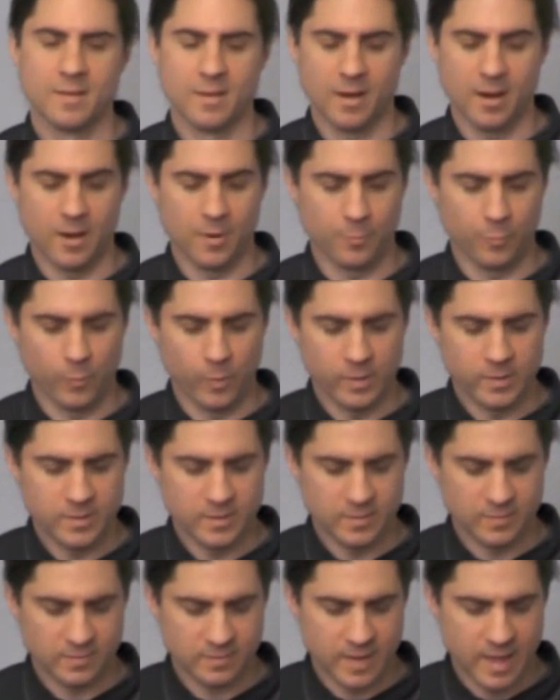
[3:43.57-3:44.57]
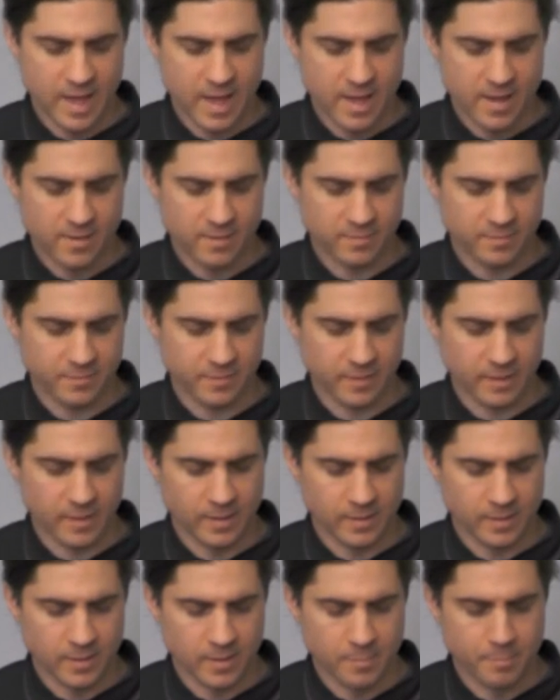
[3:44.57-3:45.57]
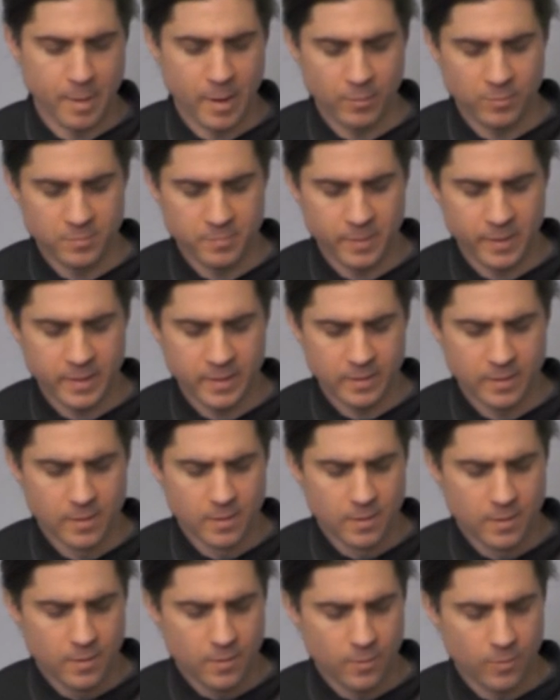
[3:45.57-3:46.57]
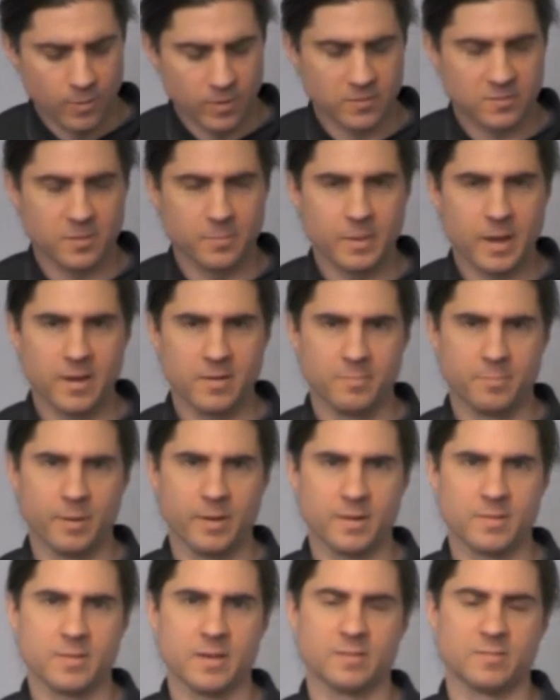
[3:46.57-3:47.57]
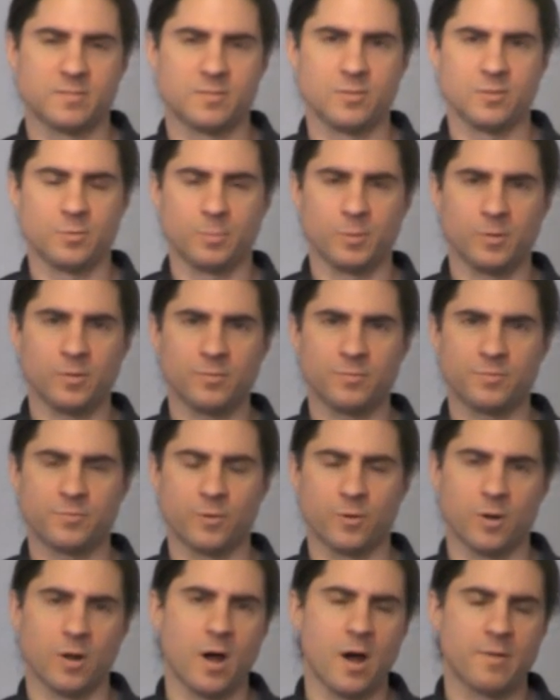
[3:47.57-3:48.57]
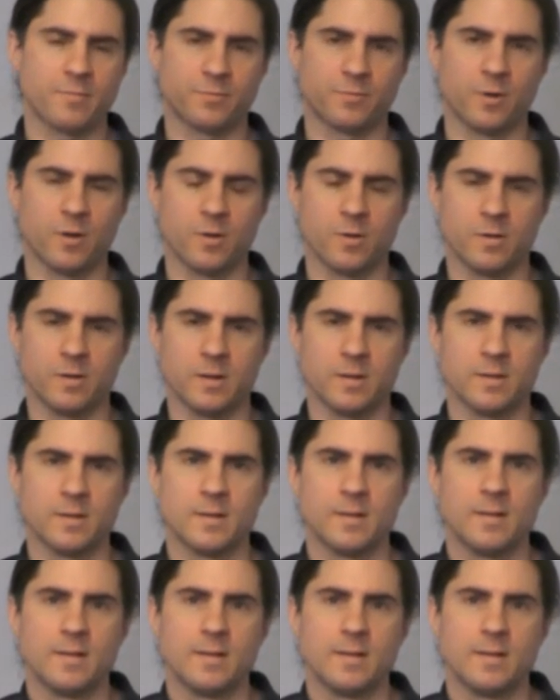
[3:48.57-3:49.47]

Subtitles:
One is to have a mountain bike or some kind of bike that's suitable for off-road.